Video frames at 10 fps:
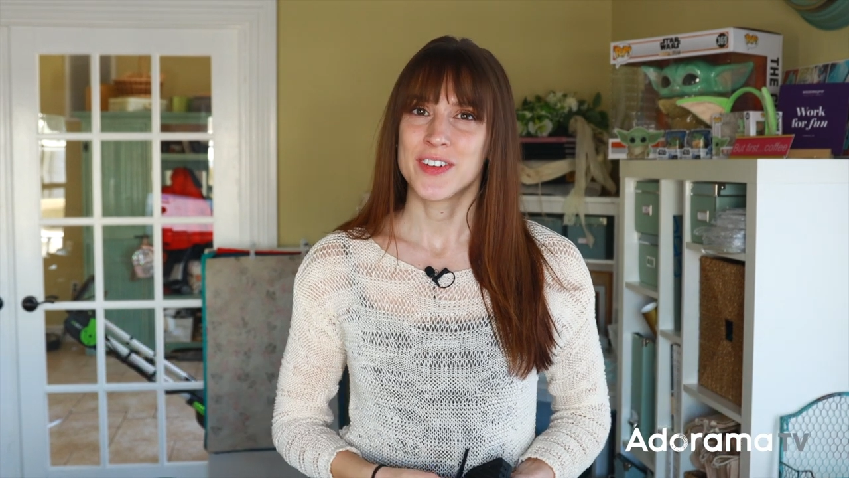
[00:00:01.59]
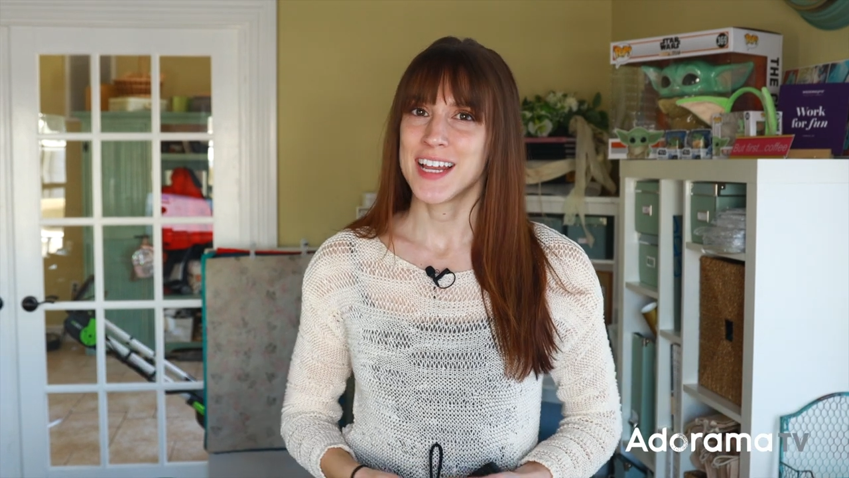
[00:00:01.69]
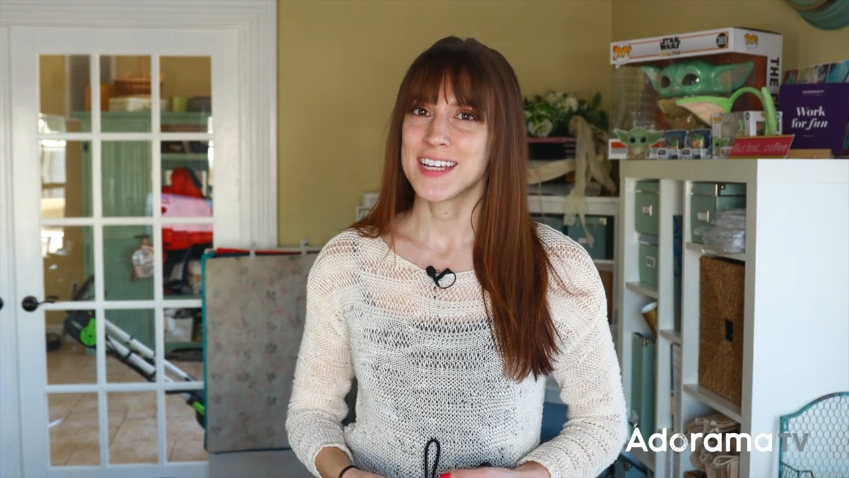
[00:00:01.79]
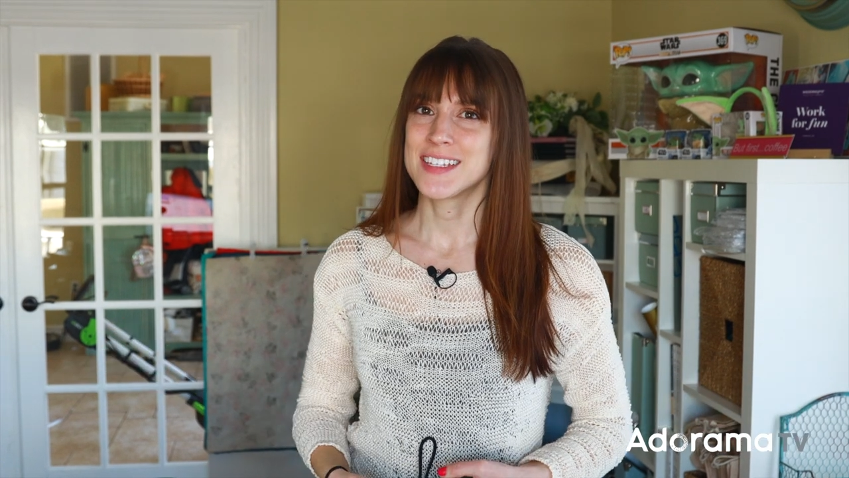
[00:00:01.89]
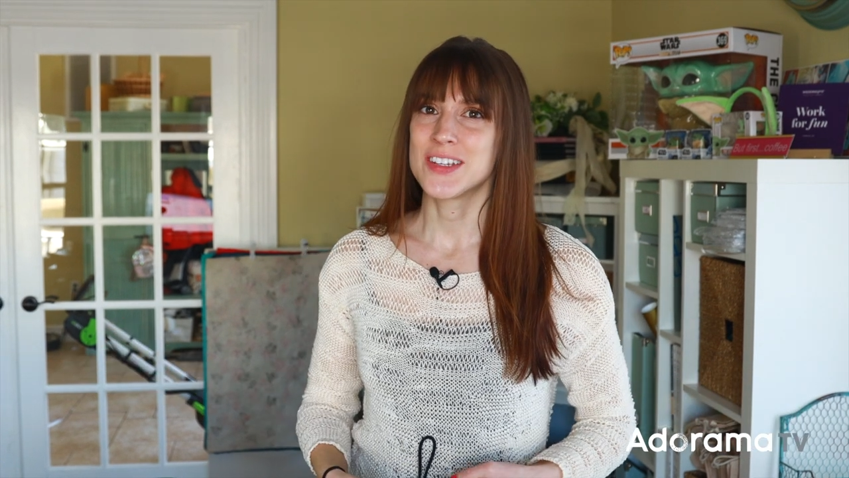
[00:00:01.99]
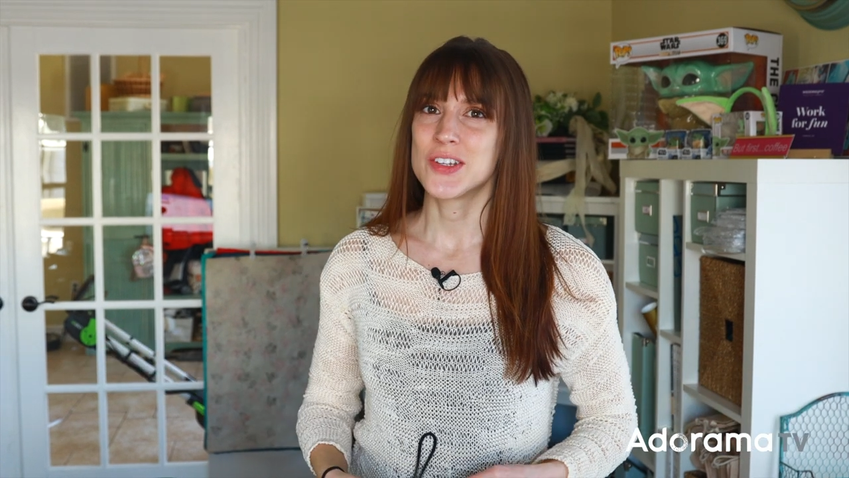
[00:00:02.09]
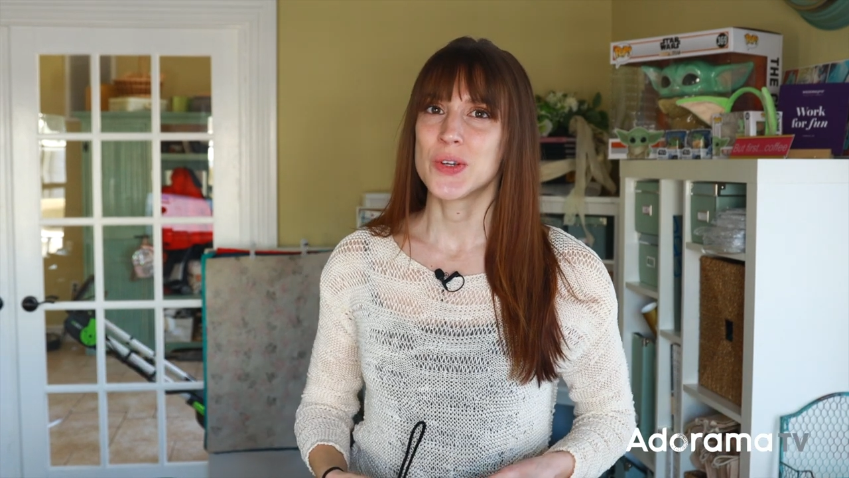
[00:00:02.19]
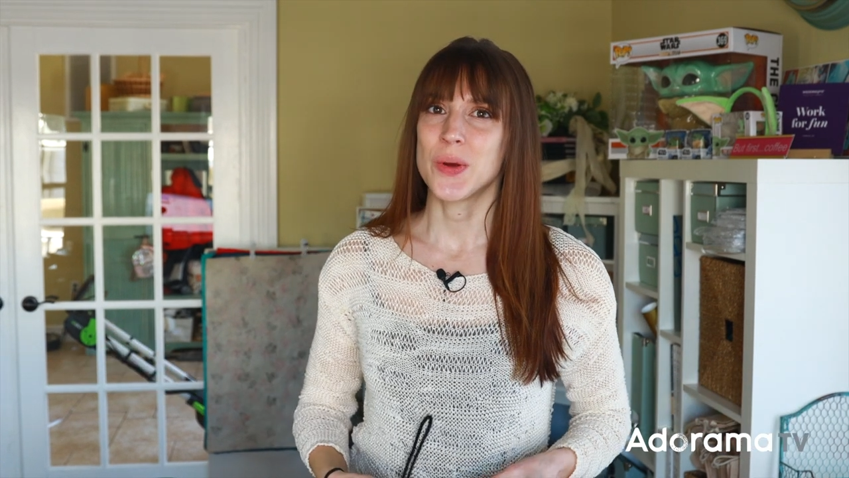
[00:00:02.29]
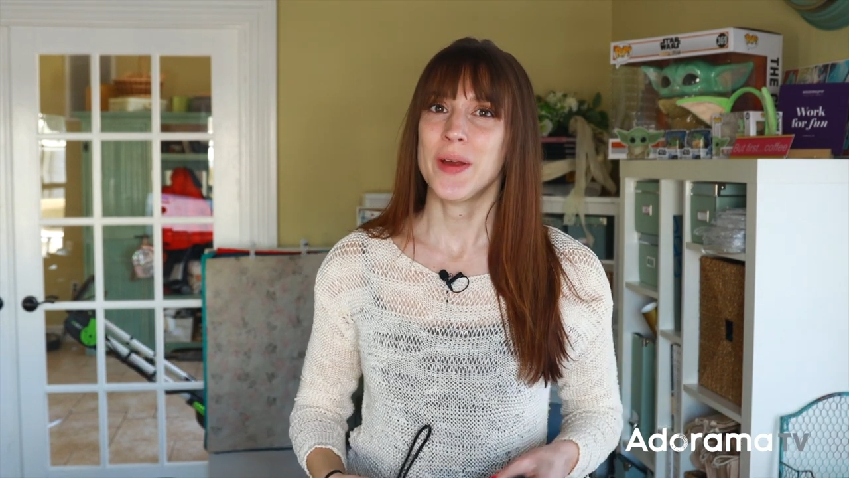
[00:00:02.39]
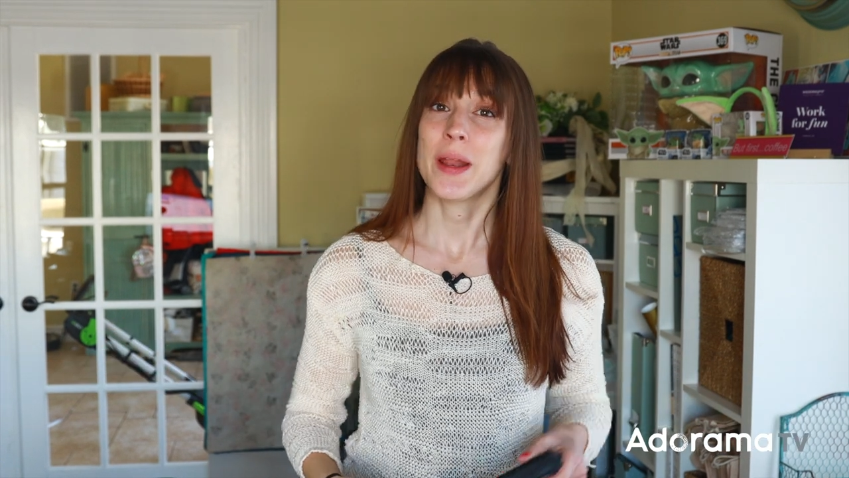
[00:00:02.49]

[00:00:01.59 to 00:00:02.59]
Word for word: Vanessa Joy,